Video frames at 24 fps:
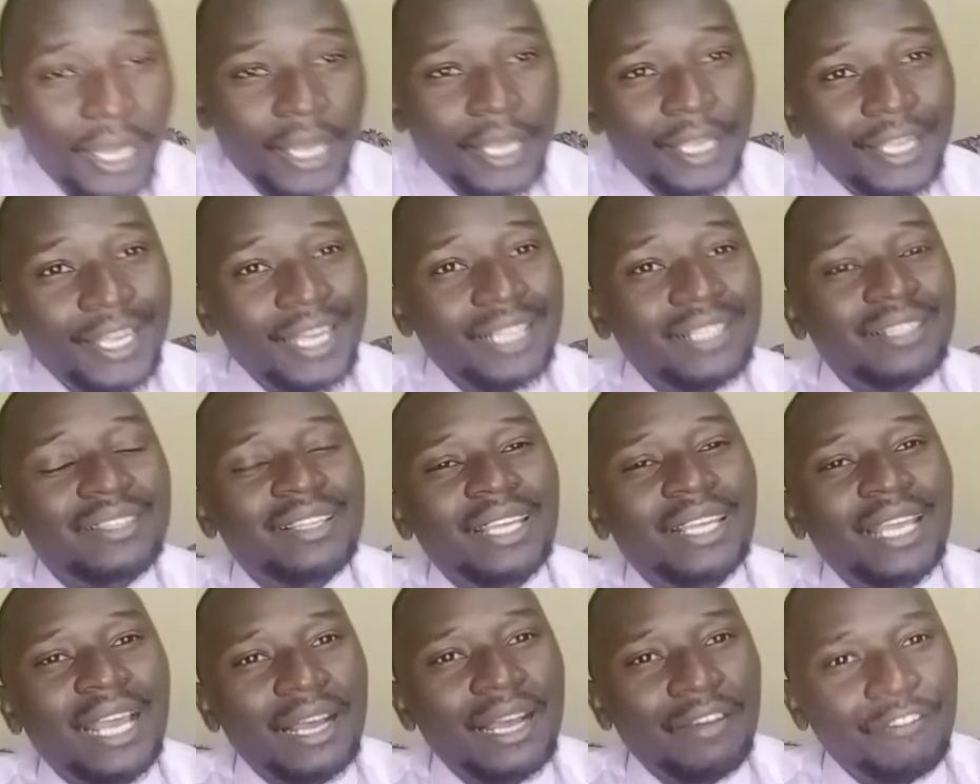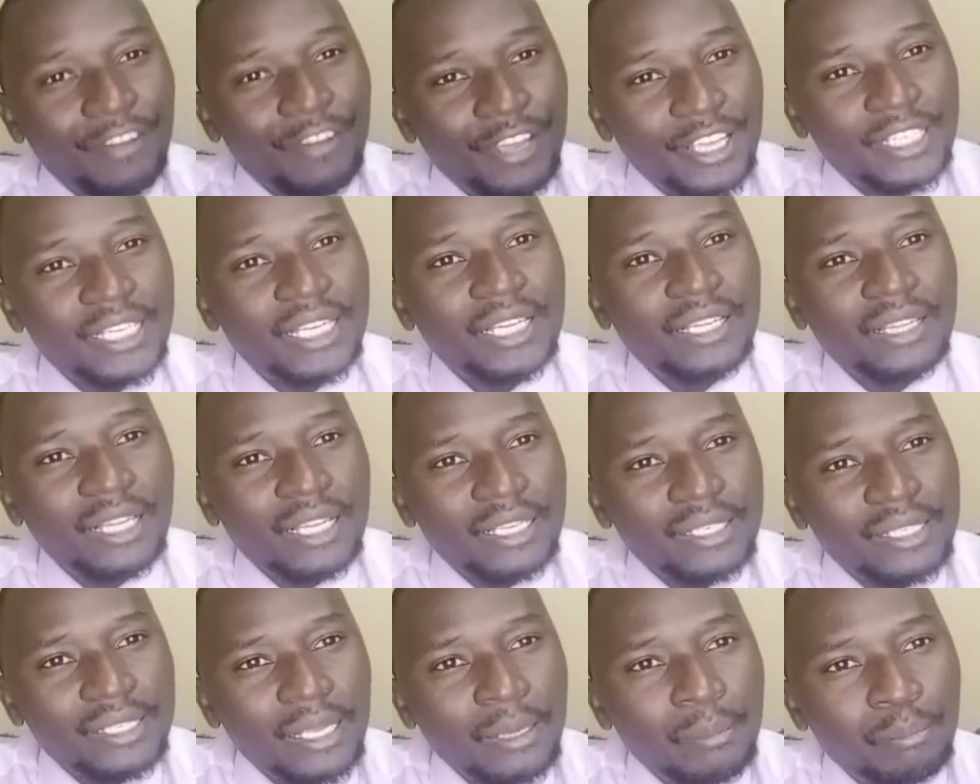Yet they are facing the
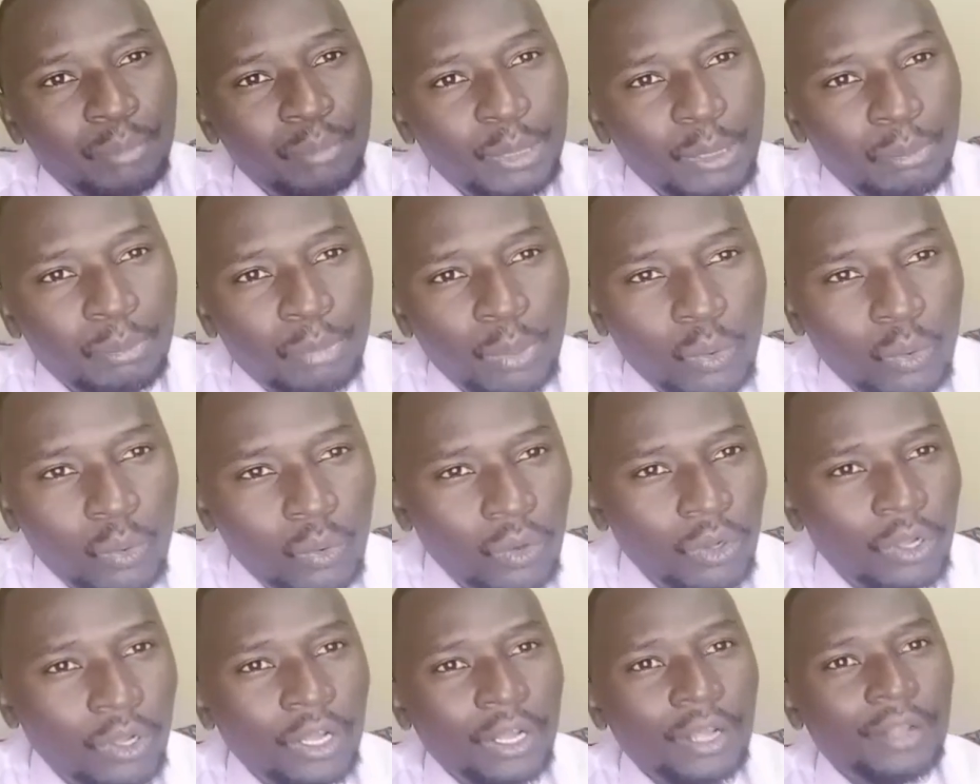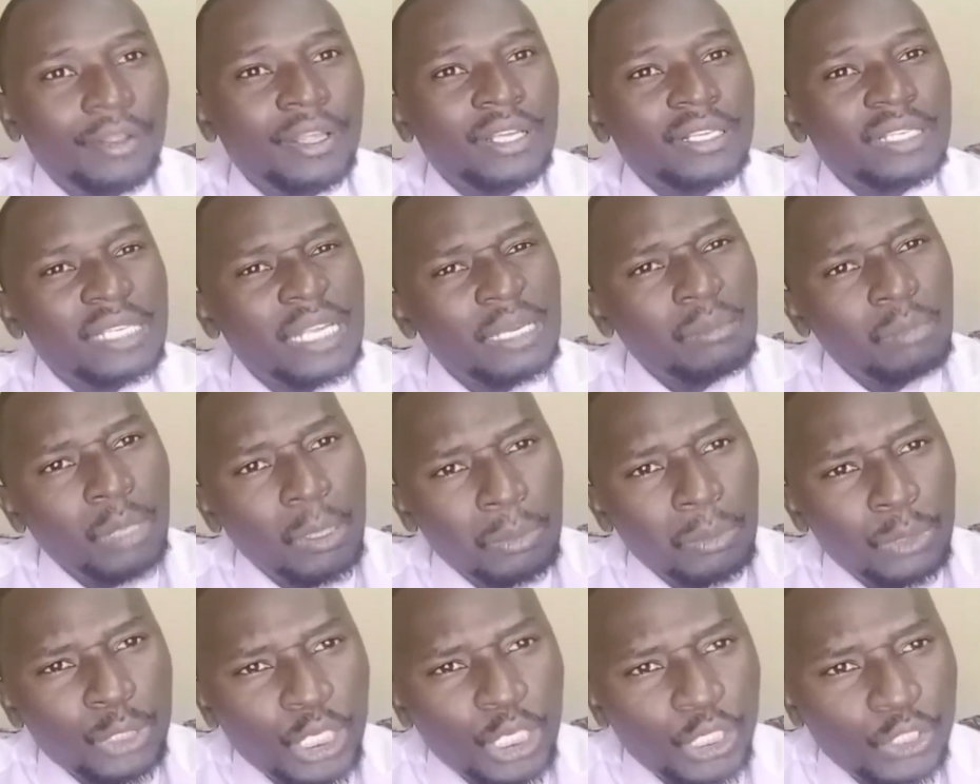same people, the same
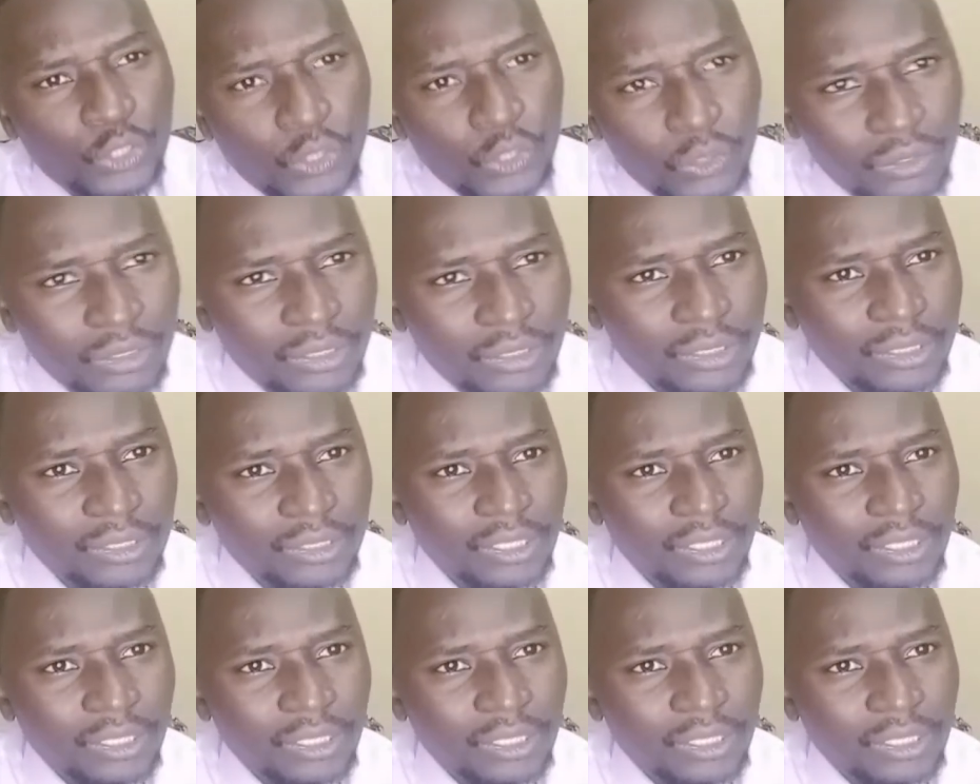objection.